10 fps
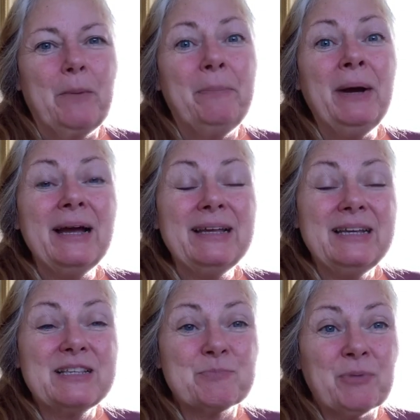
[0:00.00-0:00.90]
But
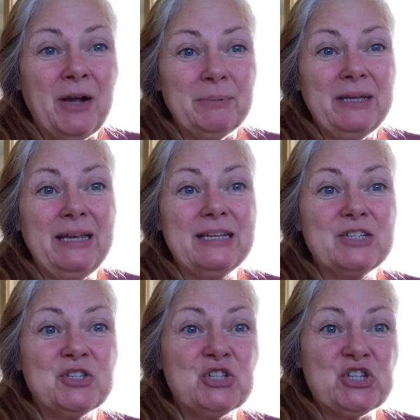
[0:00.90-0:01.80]
it's probably
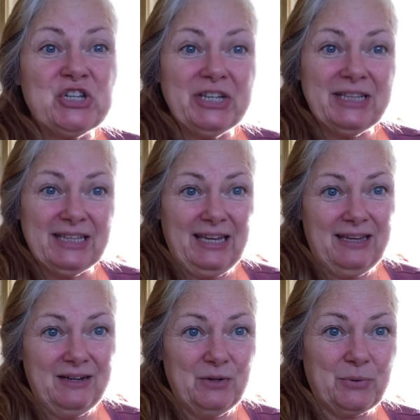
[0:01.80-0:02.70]

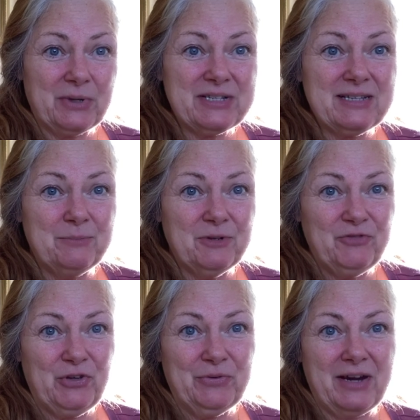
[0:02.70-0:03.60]
chilly where some
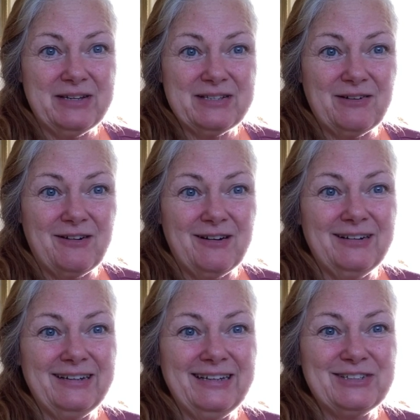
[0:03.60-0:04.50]
of you guys
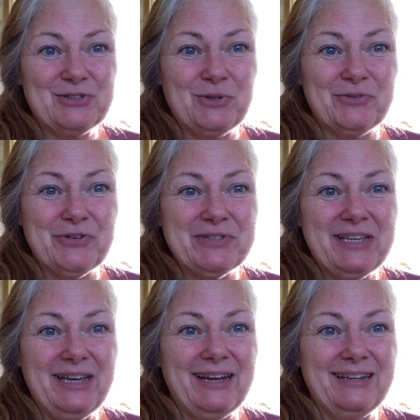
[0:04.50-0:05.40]
are. Angela and
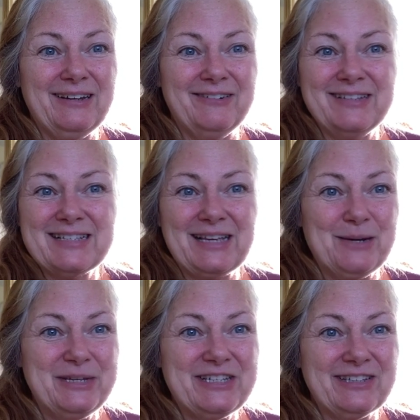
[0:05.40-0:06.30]
Rosie, I know it's got to
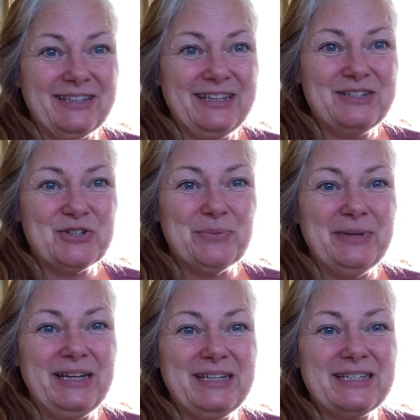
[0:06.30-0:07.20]
be chilly in
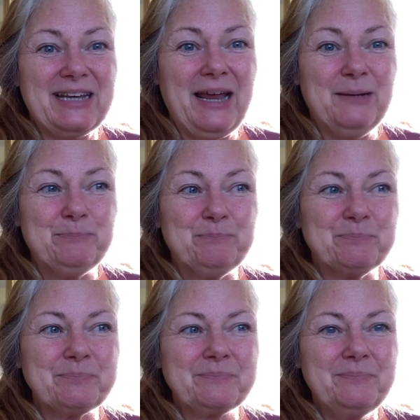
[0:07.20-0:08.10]
Germany today.
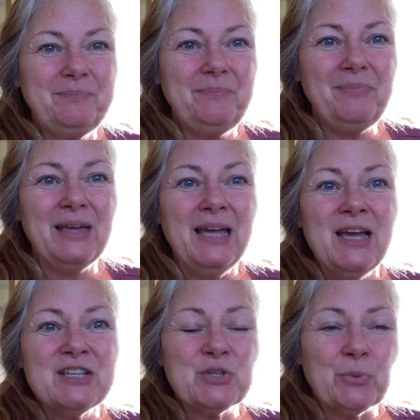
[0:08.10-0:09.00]

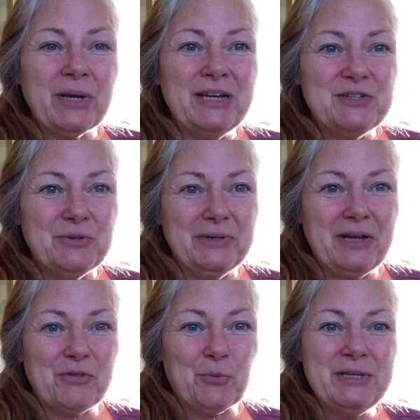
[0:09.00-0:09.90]
So we're going to do
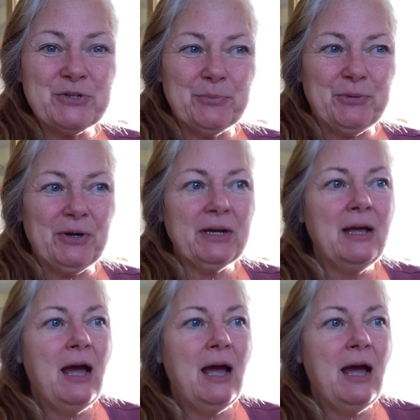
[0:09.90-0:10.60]
another winter book.